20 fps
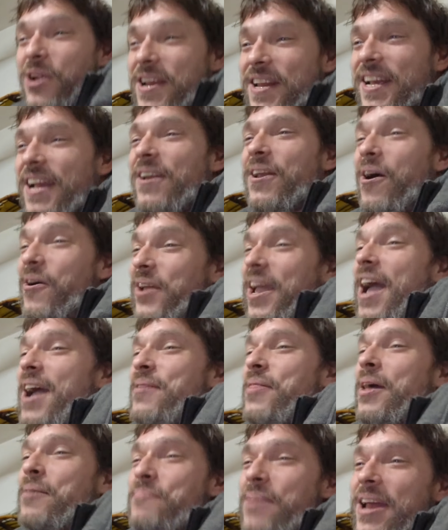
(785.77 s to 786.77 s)
reading it.
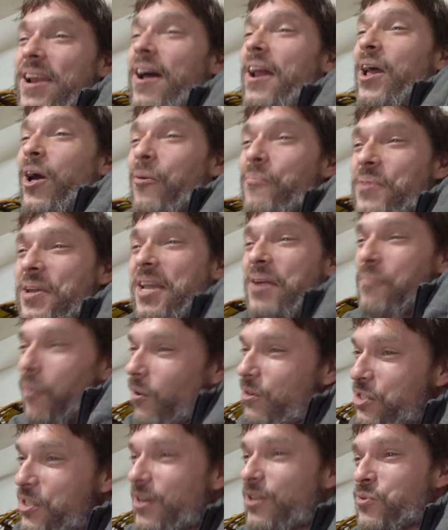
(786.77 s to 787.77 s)
Okay. That may not help me get
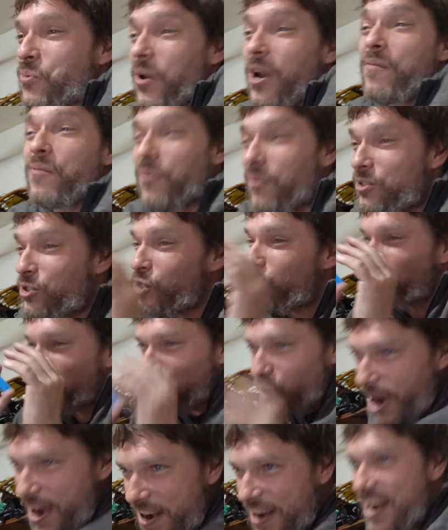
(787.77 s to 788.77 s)
more serious, whatever. Let's
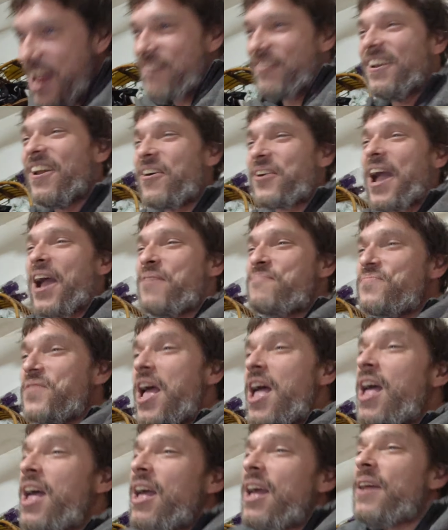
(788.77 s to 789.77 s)
just read it. Okay.
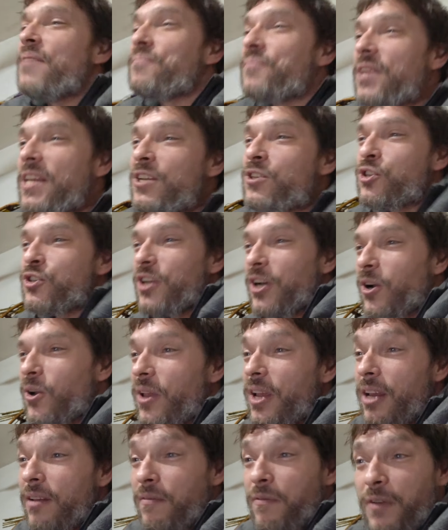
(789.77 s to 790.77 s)
These
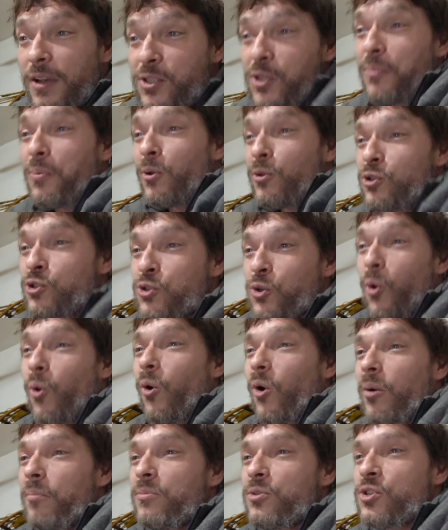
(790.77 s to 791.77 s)
nearly invisible
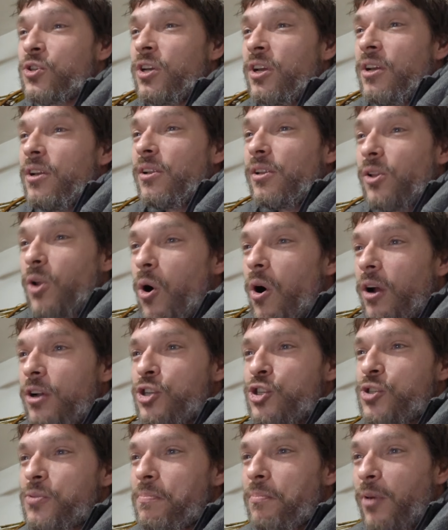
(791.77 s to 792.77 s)
storms
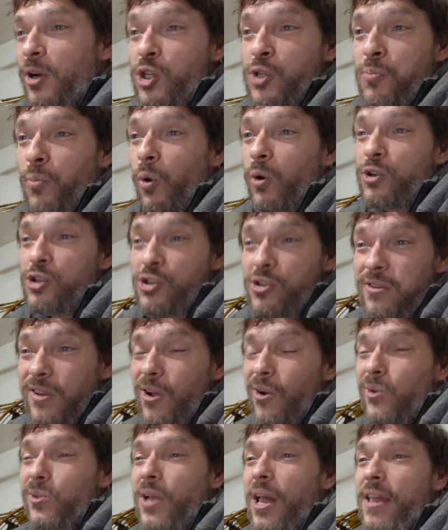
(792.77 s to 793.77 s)
launch much more
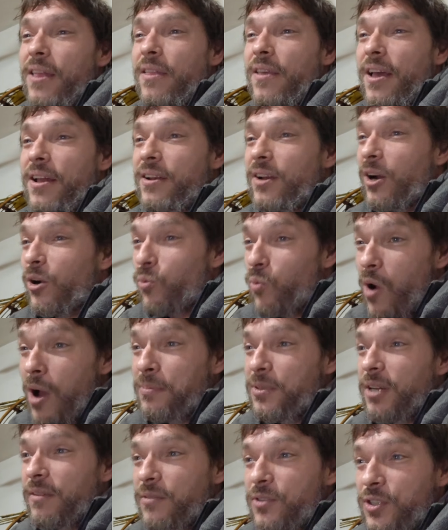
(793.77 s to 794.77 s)
slowly than
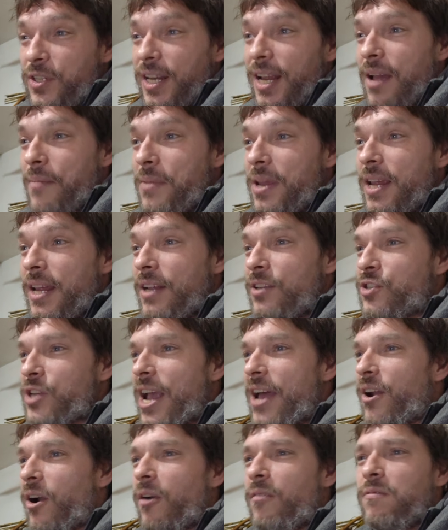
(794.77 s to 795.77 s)
eruptive
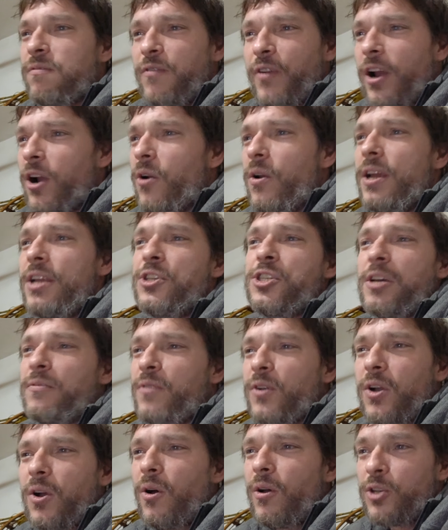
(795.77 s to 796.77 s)
CMEs and are very
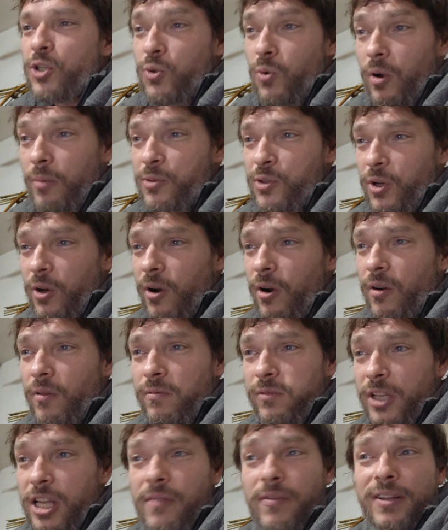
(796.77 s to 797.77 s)
difficult to
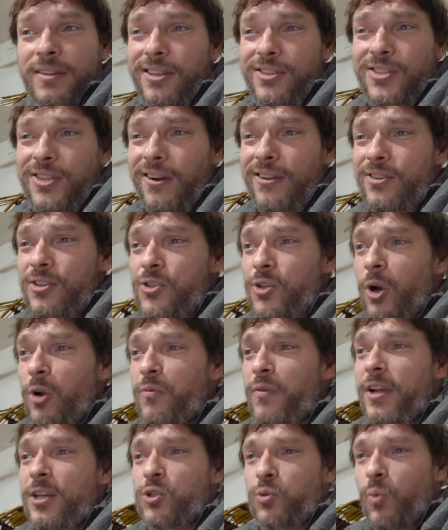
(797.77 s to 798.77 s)
observe, leaving the sun's
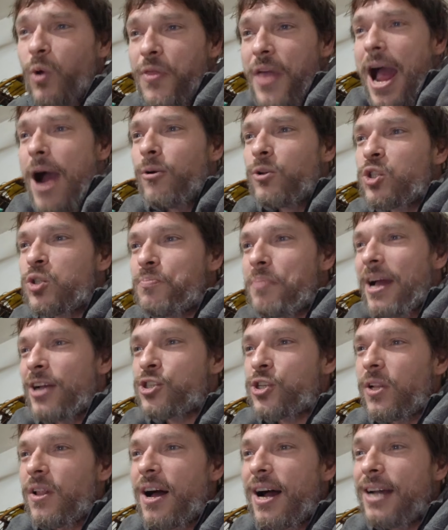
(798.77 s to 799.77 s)
surface without
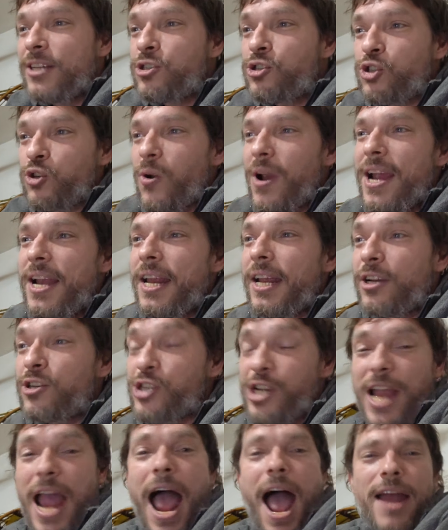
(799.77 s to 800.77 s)
specialized training,
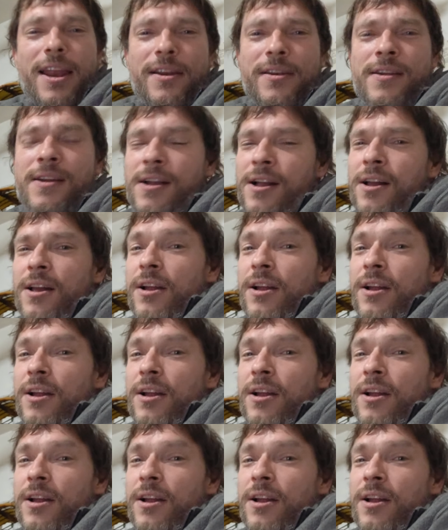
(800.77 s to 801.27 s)
she added